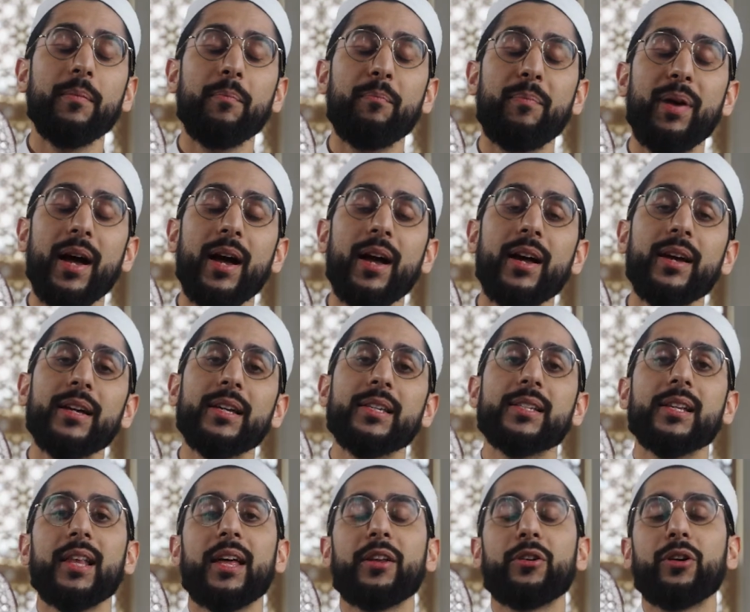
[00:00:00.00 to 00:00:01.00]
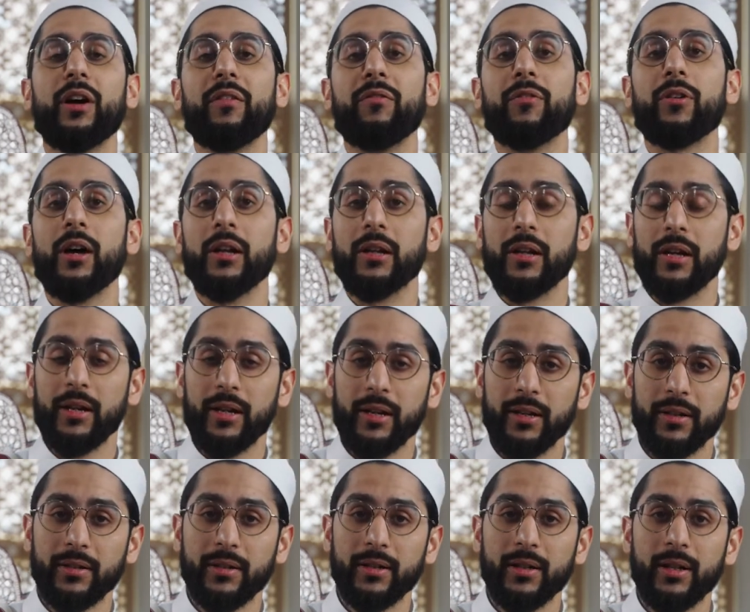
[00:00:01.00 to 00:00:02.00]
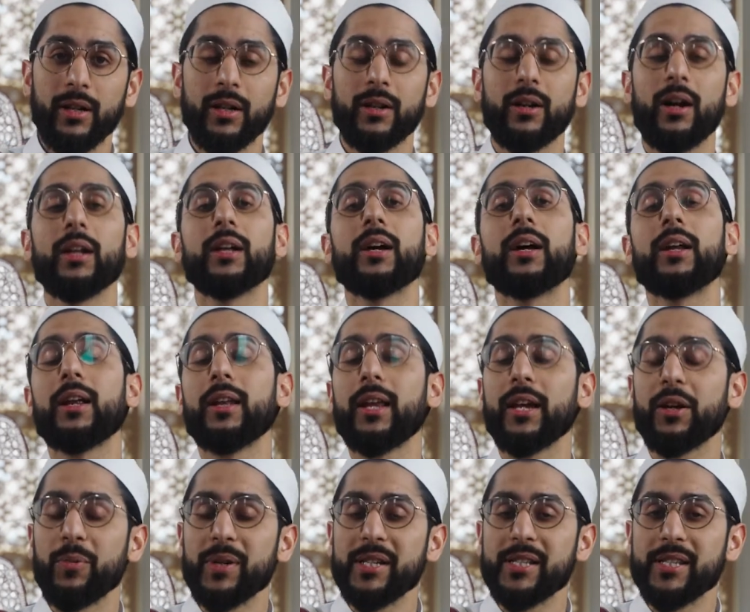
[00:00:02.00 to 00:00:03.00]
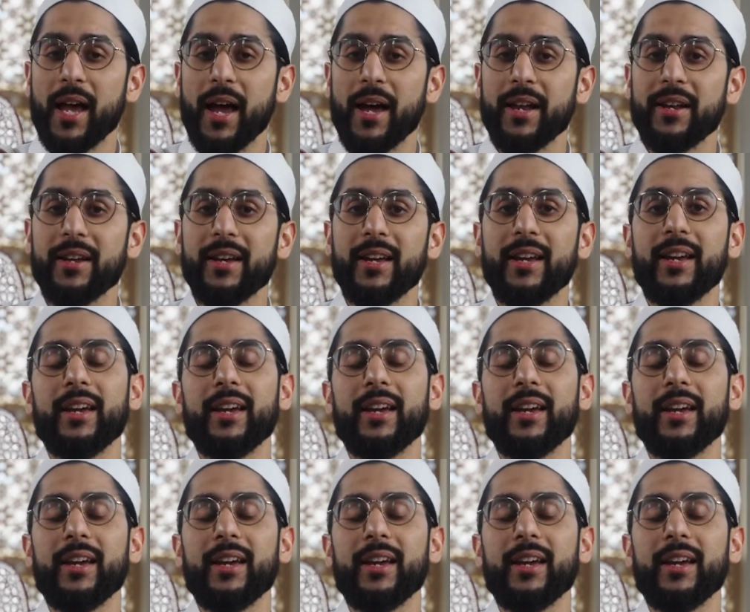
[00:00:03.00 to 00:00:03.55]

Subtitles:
ba is a letter of qalqala. Qalqala, like we said,